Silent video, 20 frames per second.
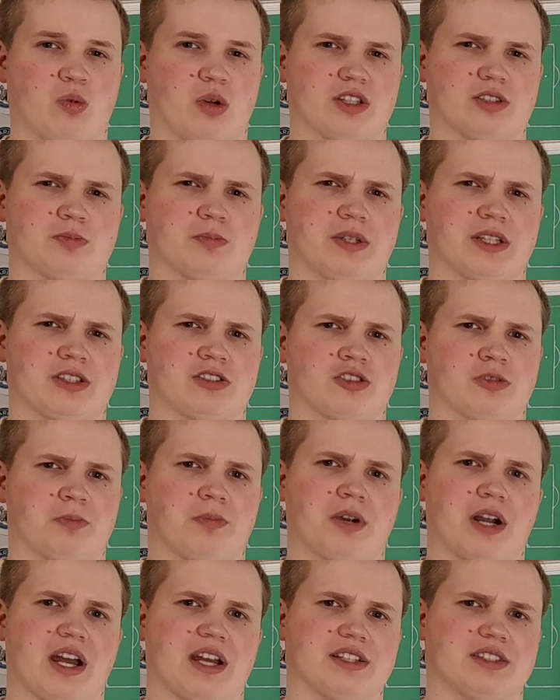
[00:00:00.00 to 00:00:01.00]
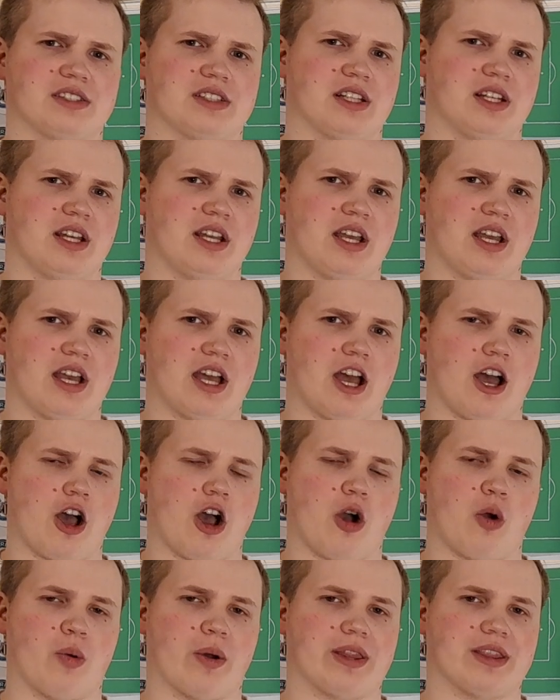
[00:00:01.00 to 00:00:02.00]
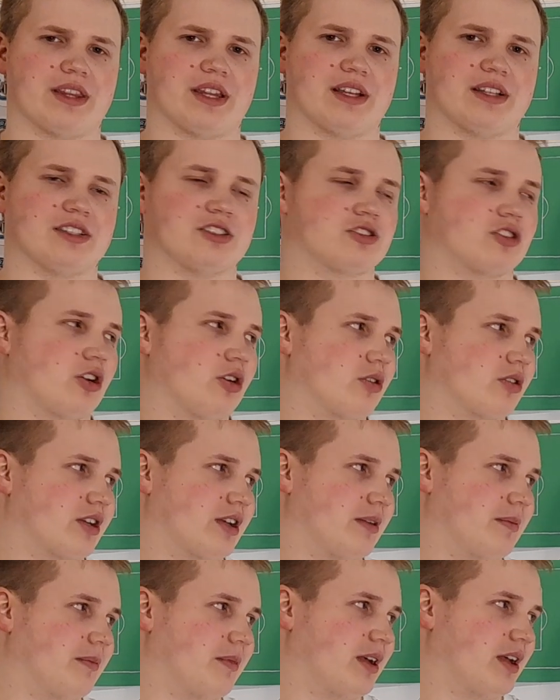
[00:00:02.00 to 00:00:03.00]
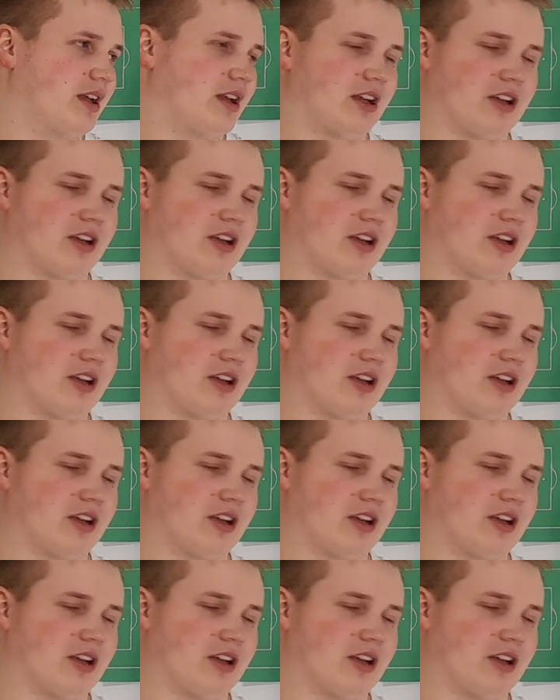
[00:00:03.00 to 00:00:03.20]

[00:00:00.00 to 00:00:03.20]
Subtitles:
was a bit surprised when they sold him.